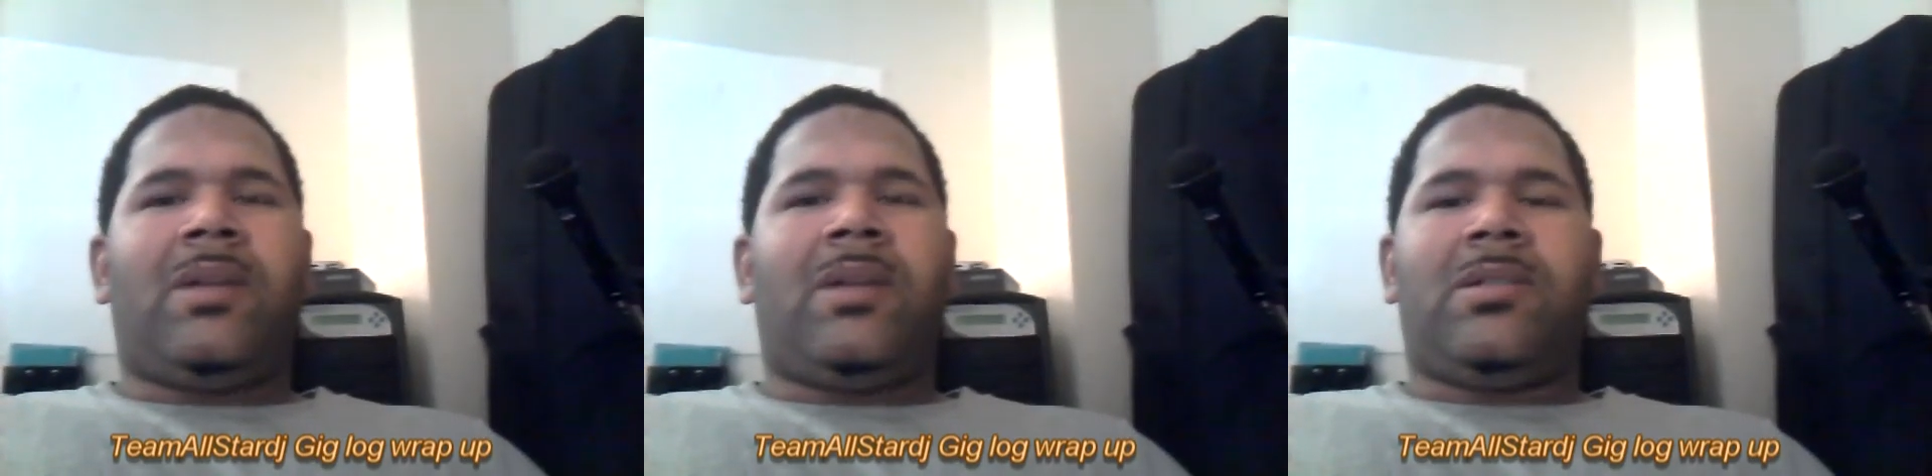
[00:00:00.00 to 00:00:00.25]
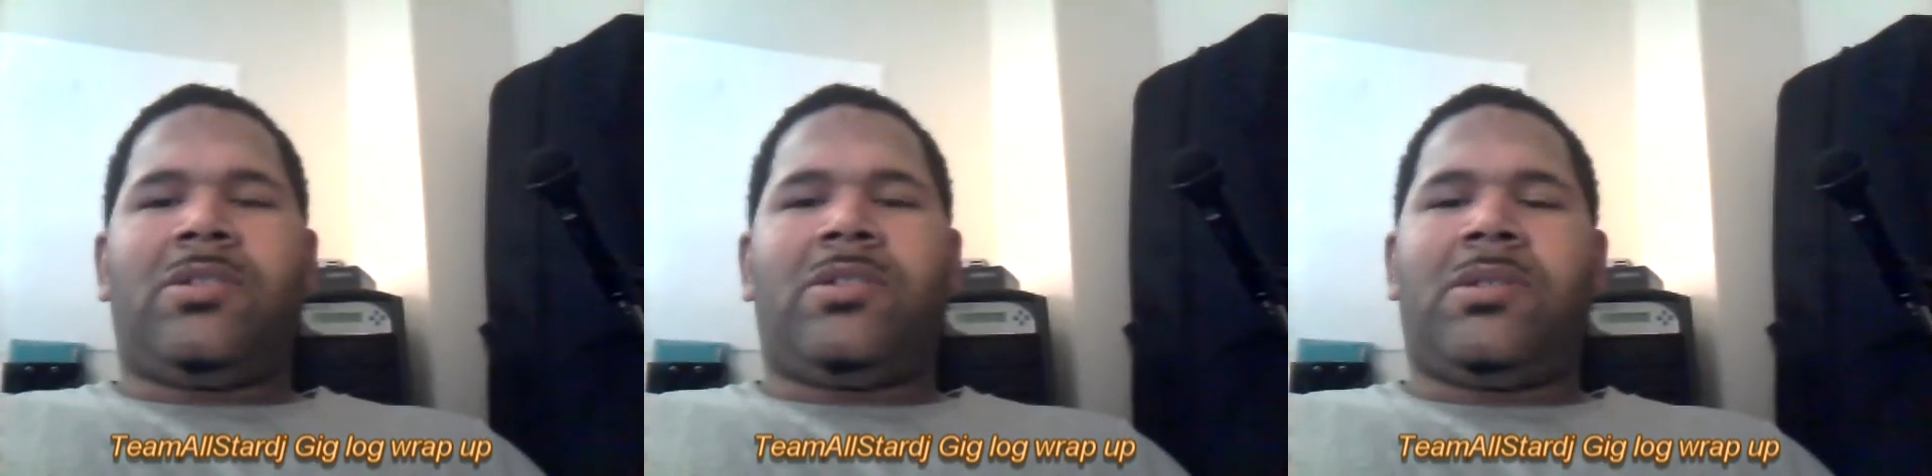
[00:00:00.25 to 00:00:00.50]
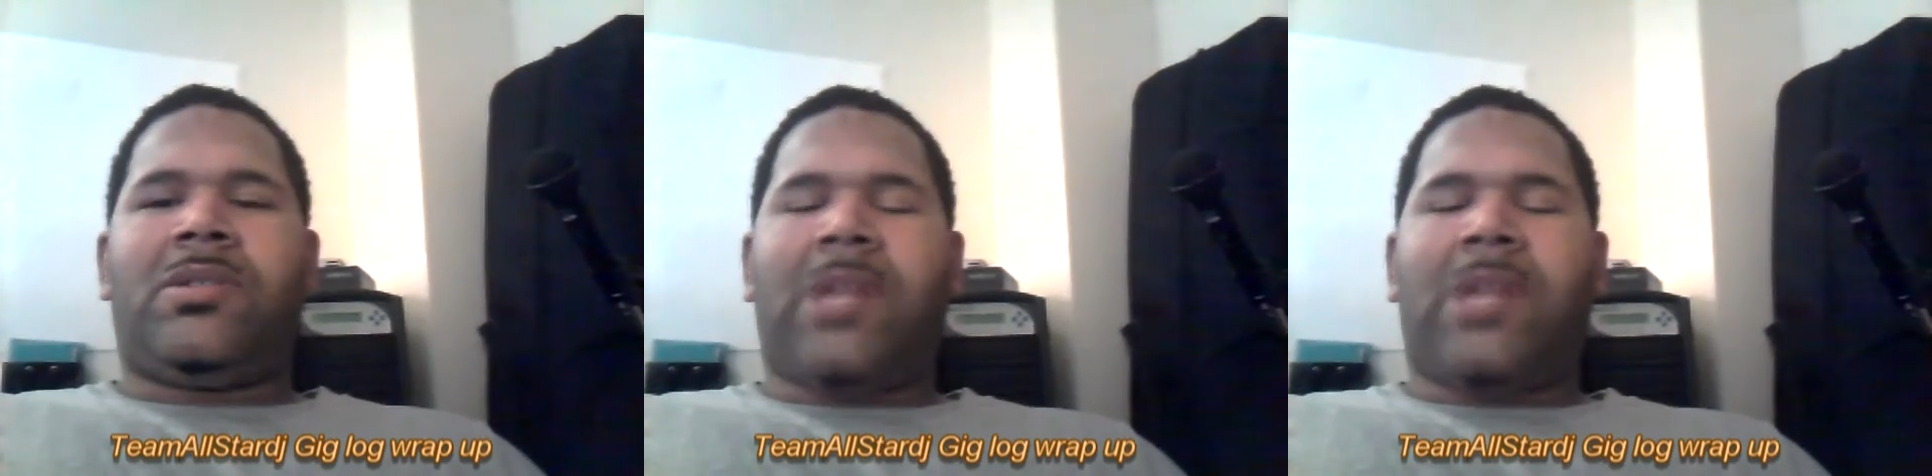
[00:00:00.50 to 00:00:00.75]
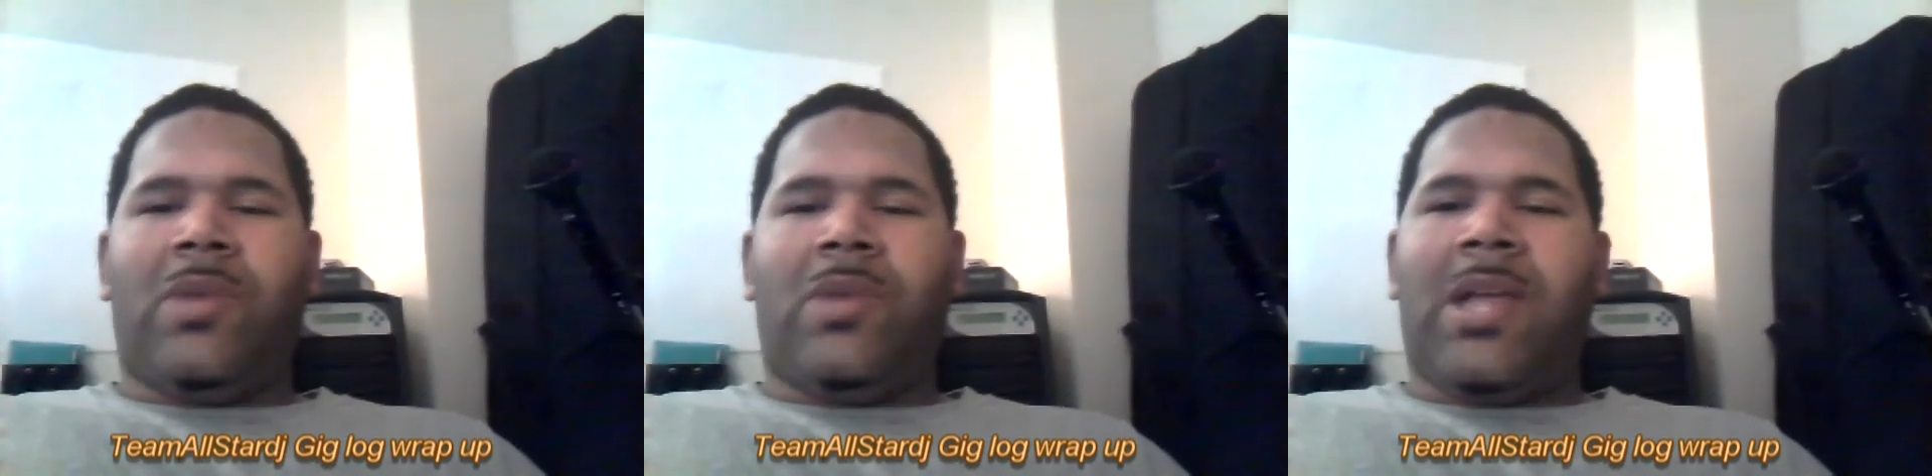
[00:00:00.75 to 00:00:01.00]

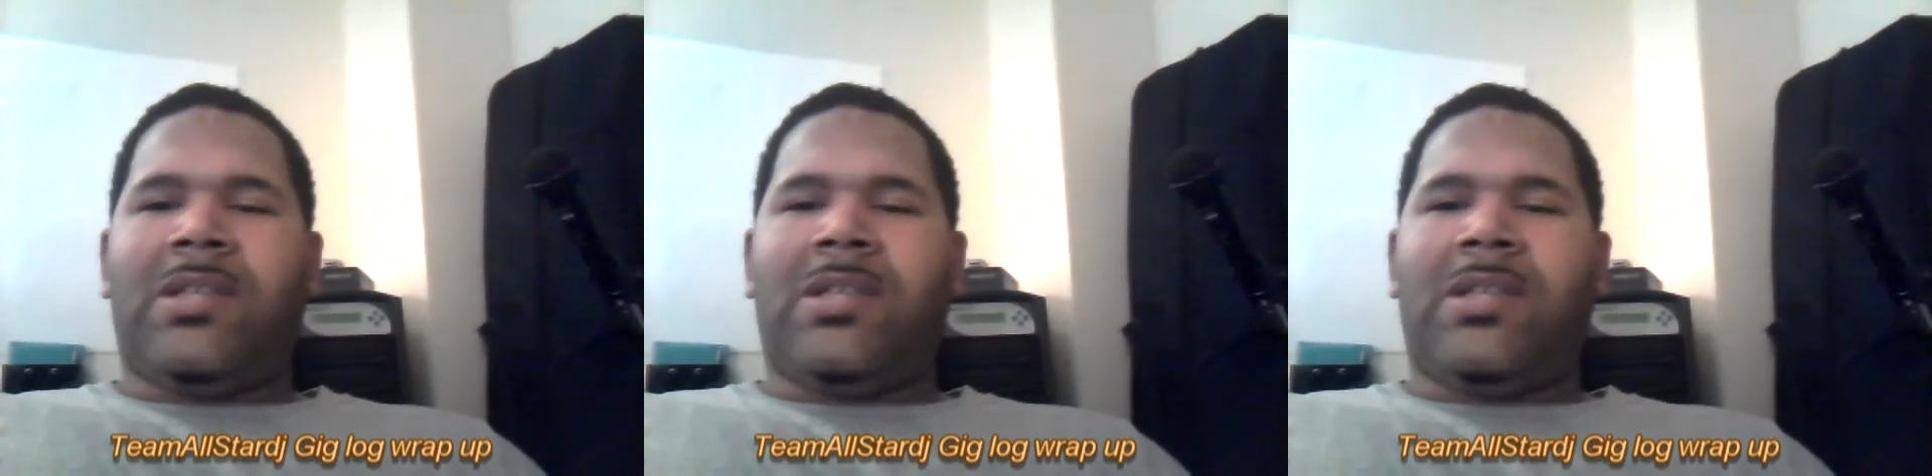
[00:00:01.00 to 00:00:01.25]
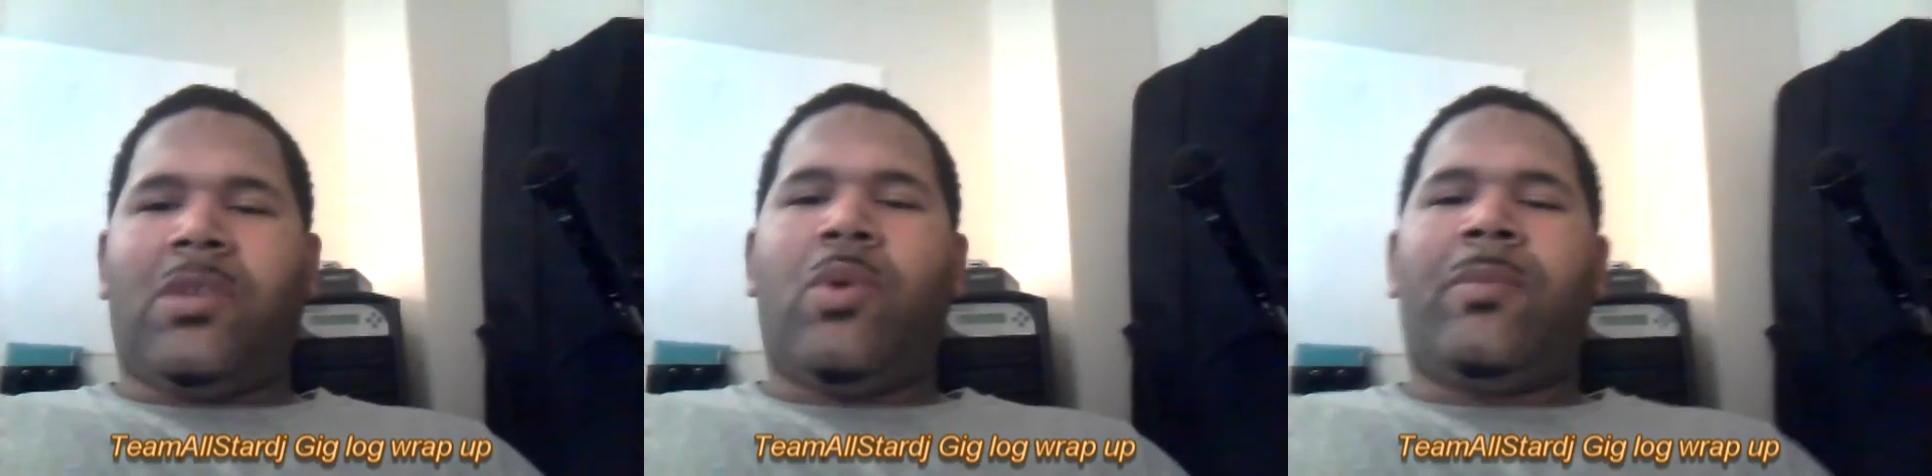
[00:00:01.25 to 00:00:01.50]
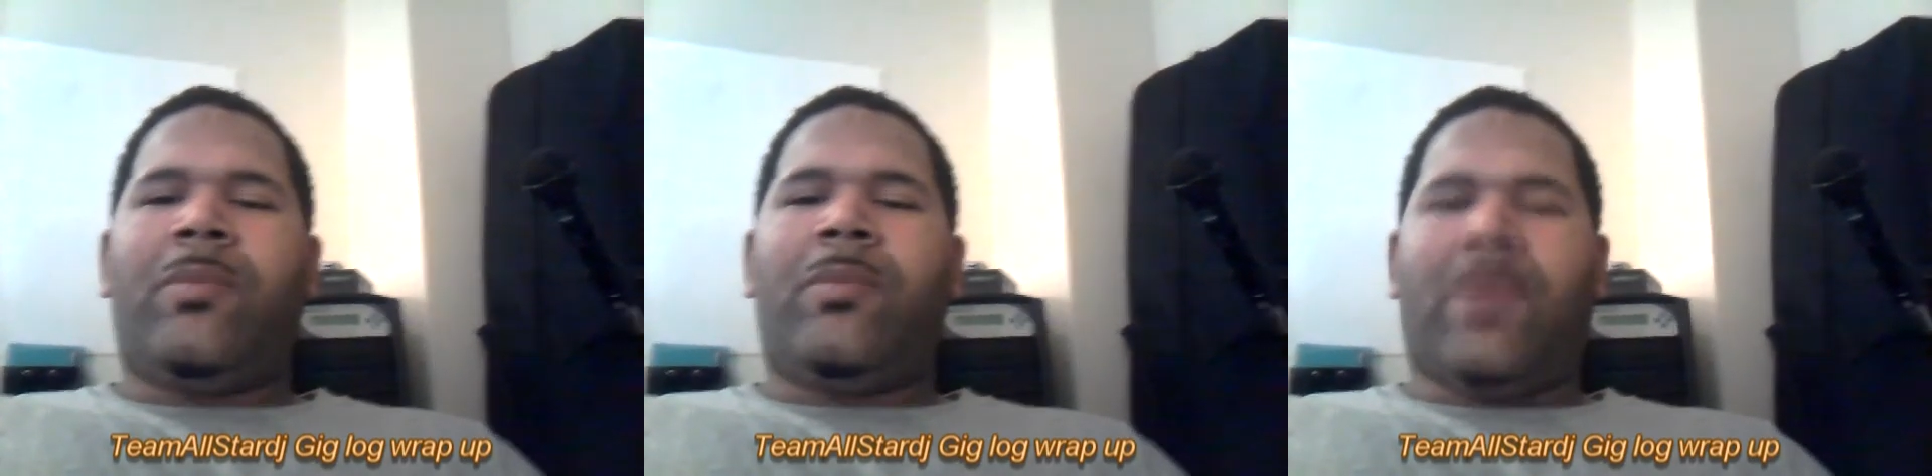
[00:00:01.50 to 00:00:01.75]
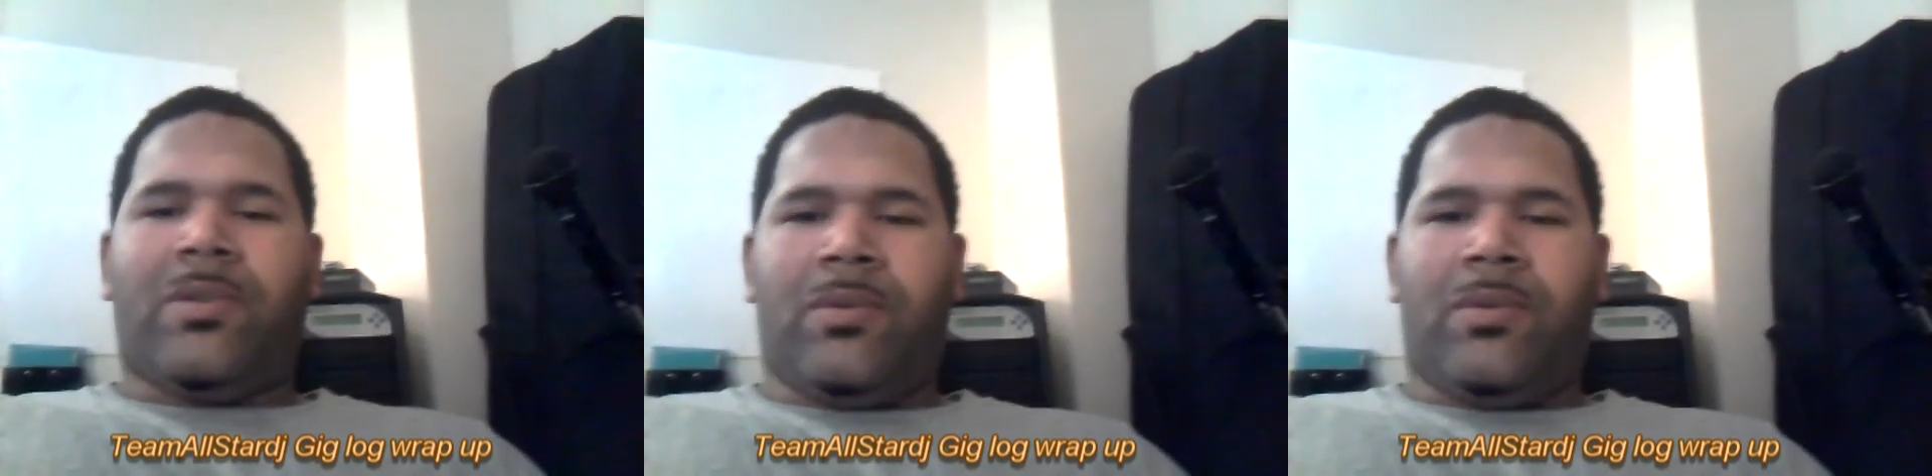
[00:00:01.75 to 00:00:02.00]
start doing it as an equipment
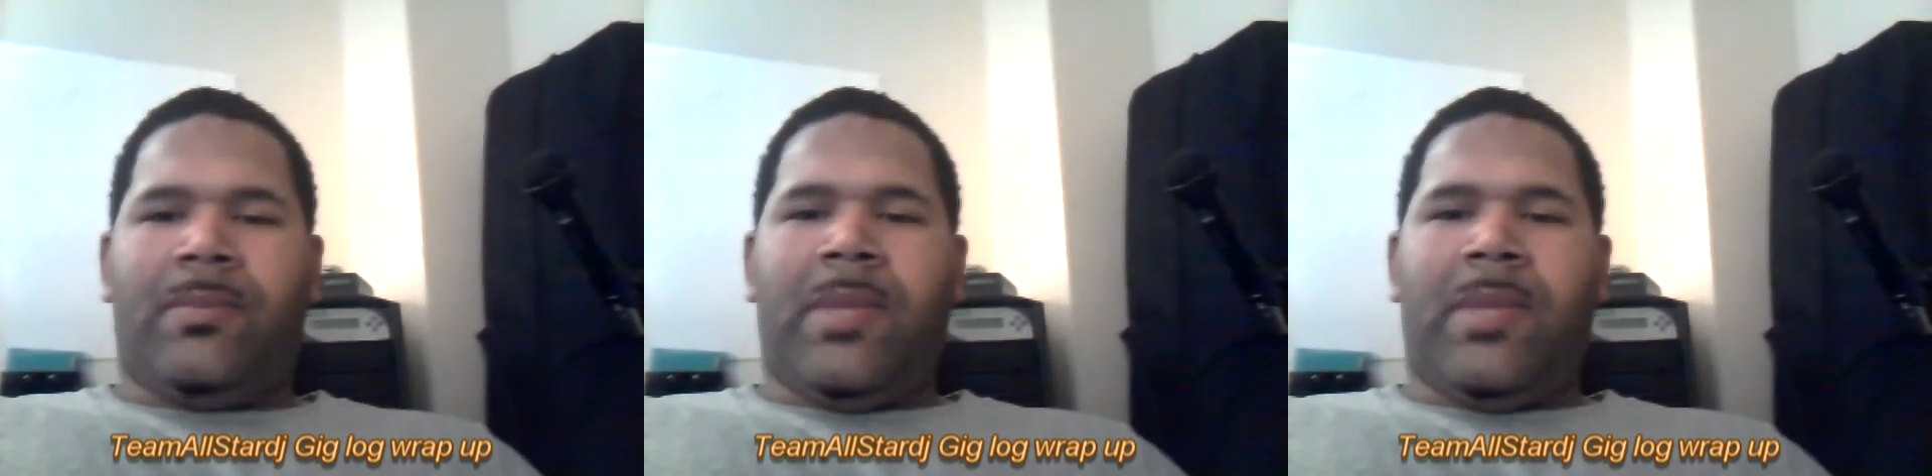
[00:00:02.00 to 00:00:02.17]
rental.